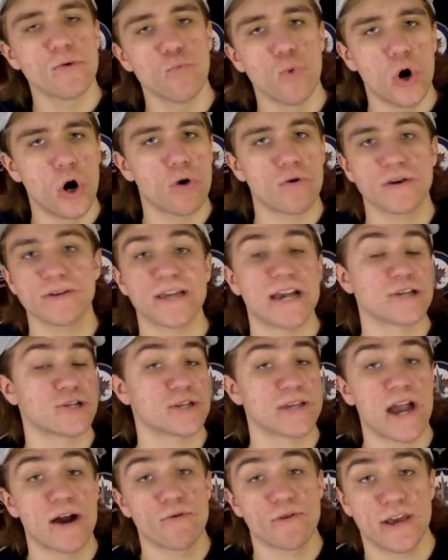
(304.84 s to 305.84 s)
won't, because that's
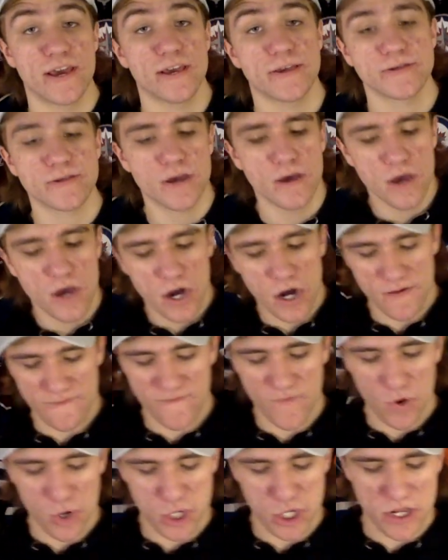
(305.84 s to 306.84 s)
just how it is,
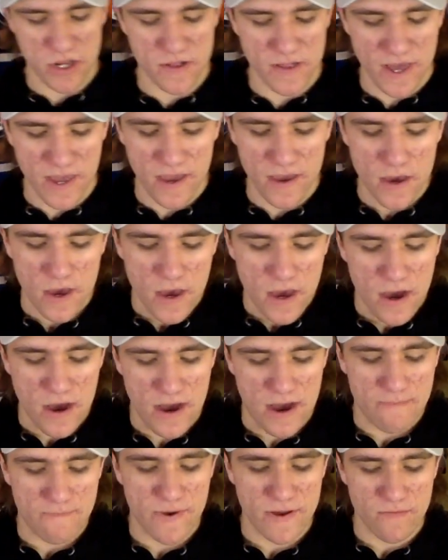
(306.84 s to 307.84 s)
unfortunately.
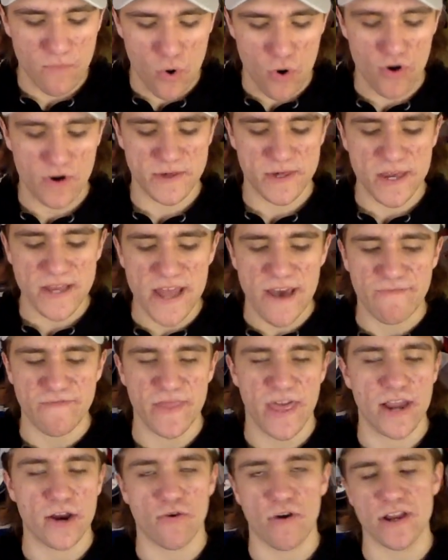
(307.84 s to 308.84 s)
But Morrissey,
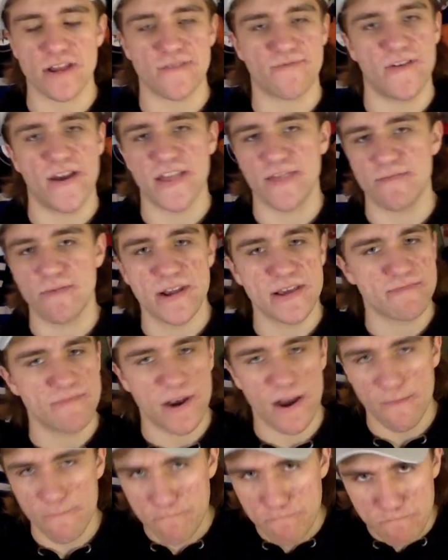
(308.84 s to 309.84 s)
definitely a great defenseman, has
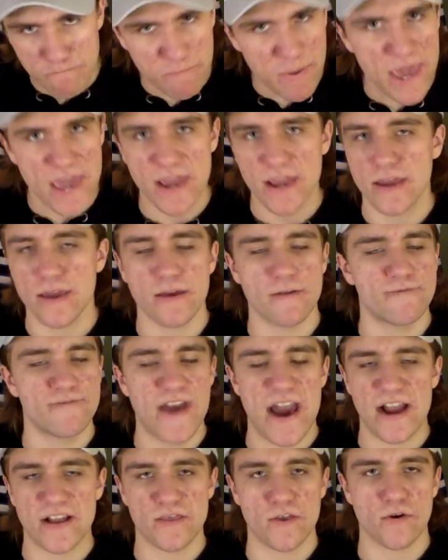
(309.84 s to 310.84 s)
been a big
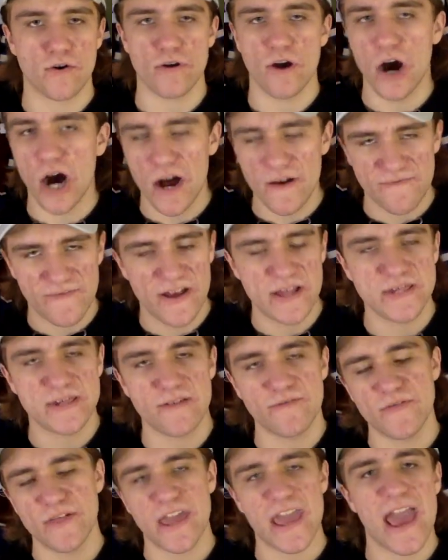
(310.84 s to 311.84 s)
factor
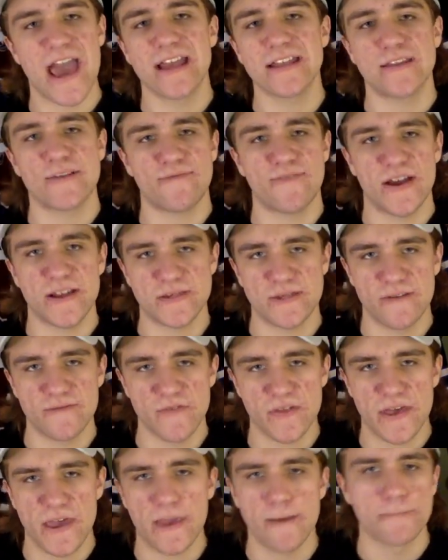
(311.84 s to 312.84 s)
offensively and
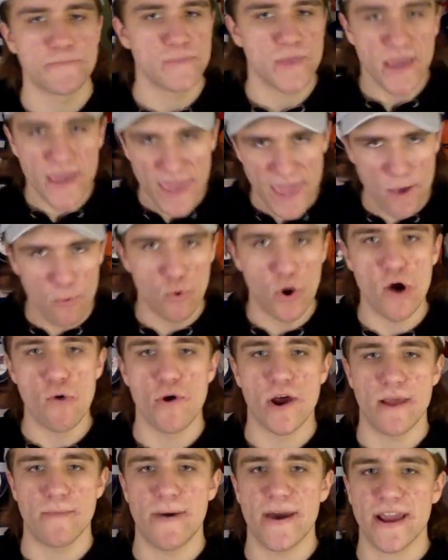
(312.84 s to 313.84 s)
defensively in what
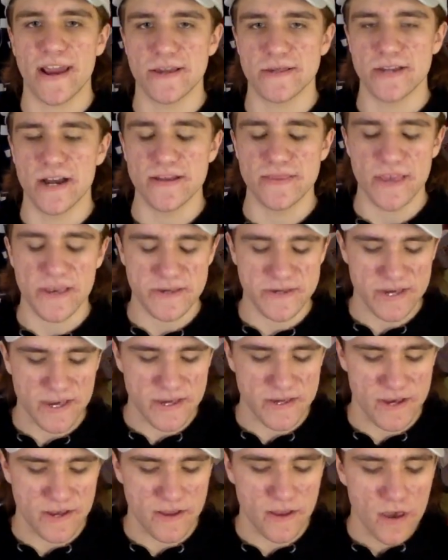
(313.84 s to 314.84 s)
Winnipeg has done this
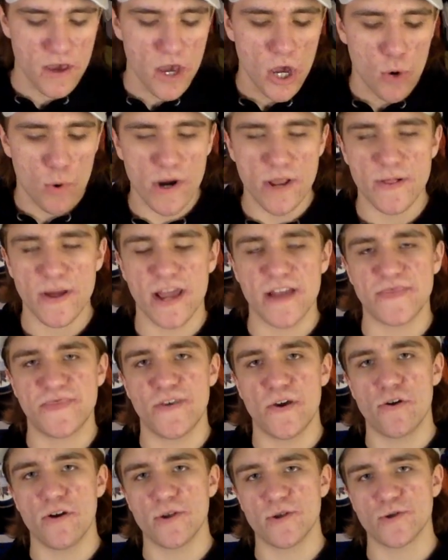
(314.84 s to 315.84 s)
season. When you look at
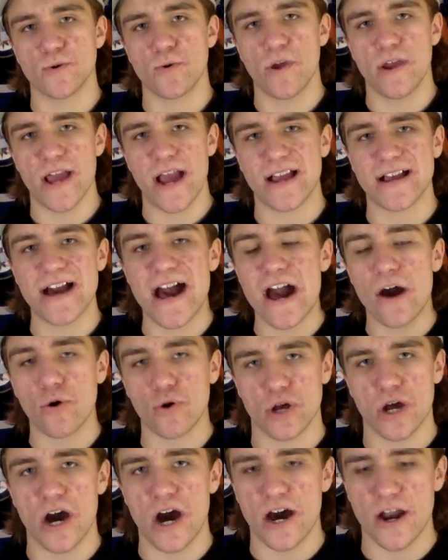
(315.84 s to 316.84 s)
third and scoring, you got Kyle
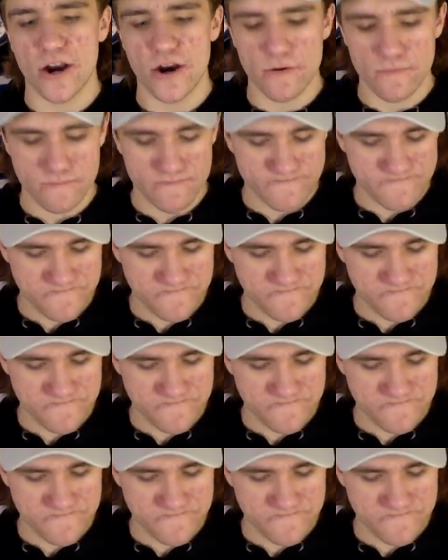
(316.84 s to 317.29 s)
Connor.